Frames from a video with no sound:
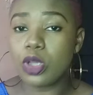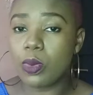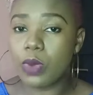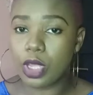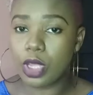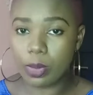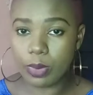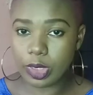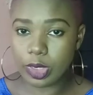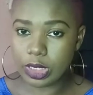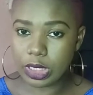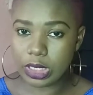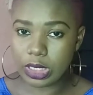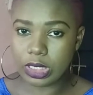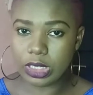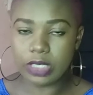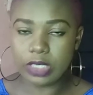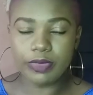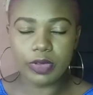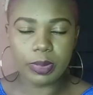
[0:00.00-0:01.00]
what your budget
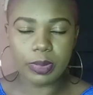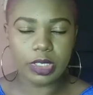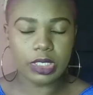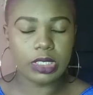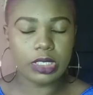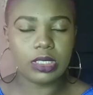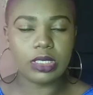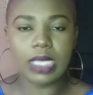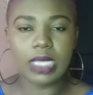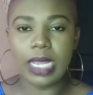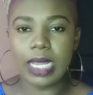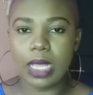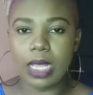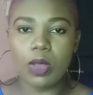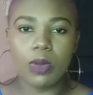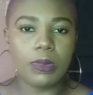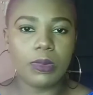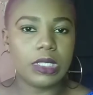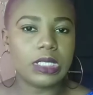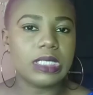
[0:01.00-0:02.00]
is, if your budget can
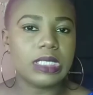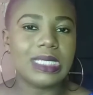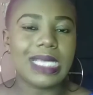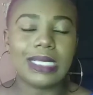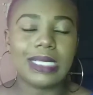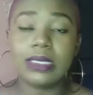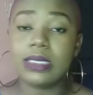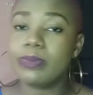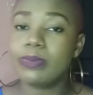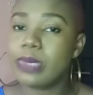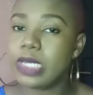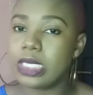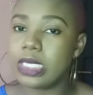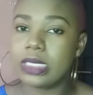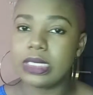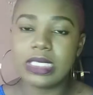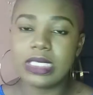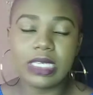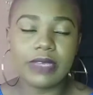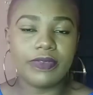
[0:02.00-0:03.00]
accommodate that, please
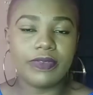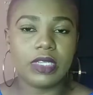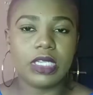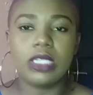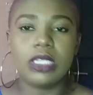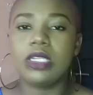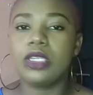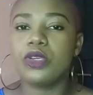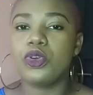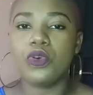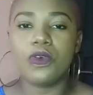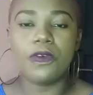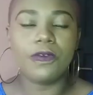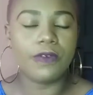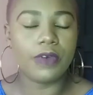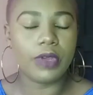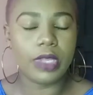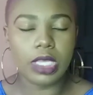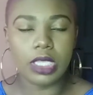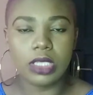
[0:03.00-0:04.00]
definitely go
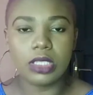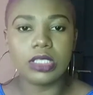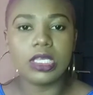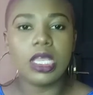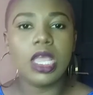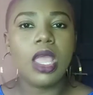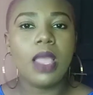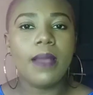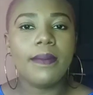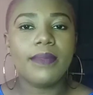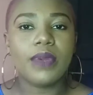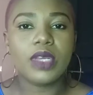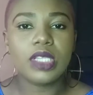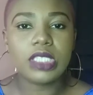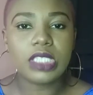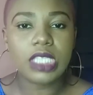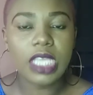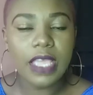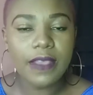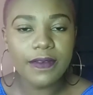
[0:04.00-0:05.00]
for it.
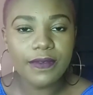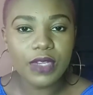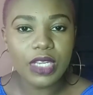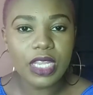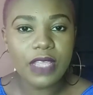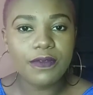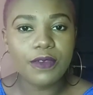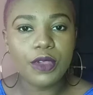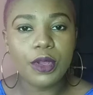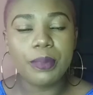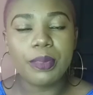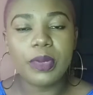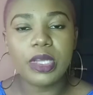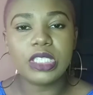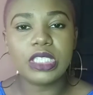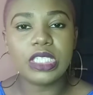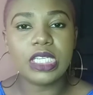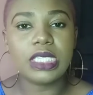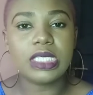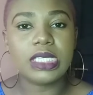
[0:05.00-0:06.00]
But even if your
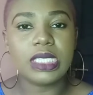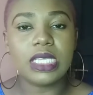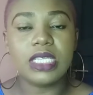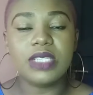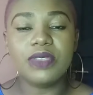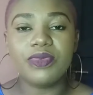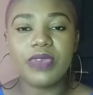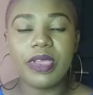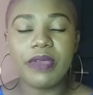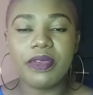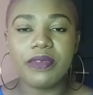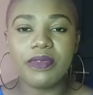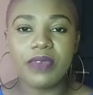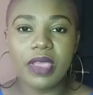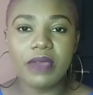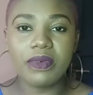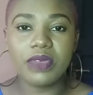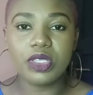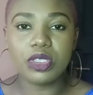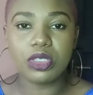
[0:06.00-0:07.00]
budget is very,
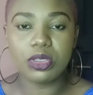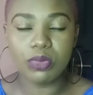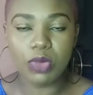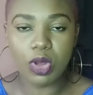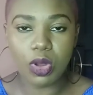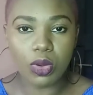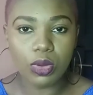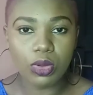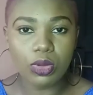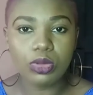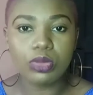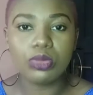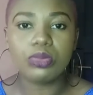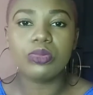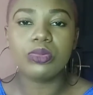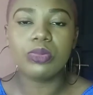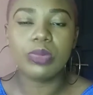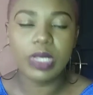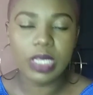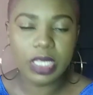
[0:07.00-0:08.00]
very small,
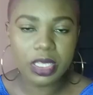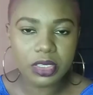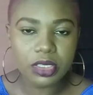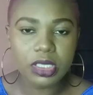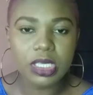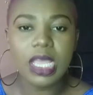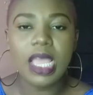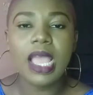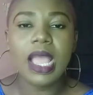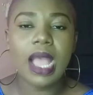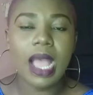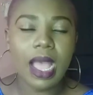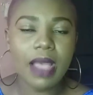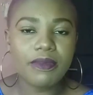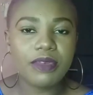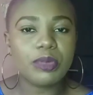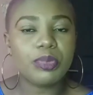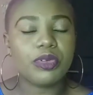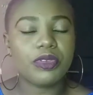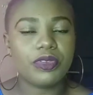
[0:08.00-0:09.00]
please
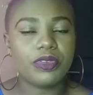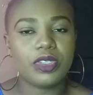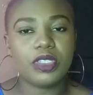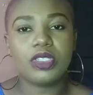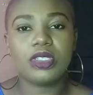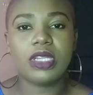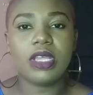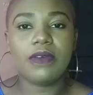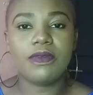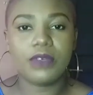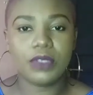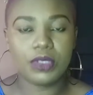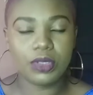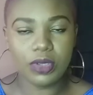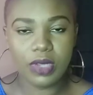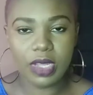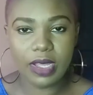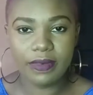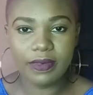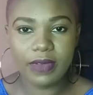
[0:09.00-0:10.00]
have a professional
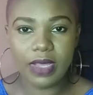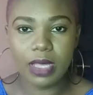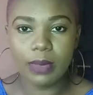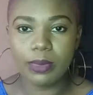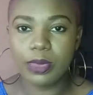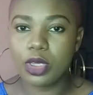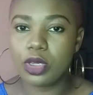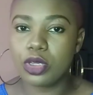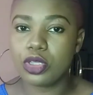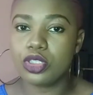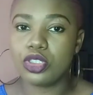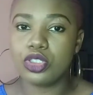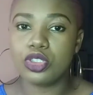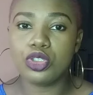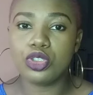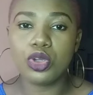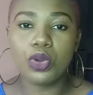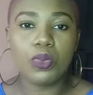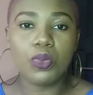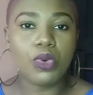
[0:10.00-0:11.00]
photographer, because you
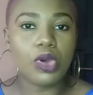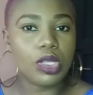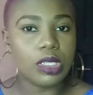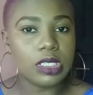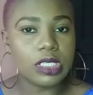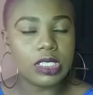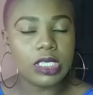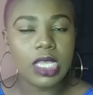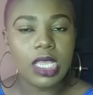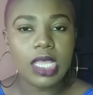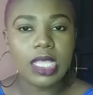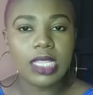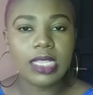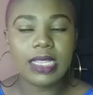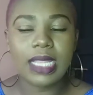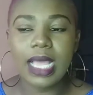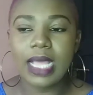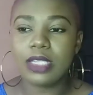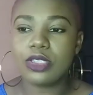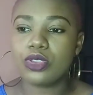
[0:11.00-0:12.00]
don't want
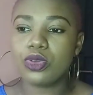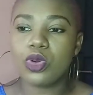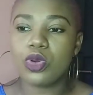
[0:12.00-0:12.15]
that.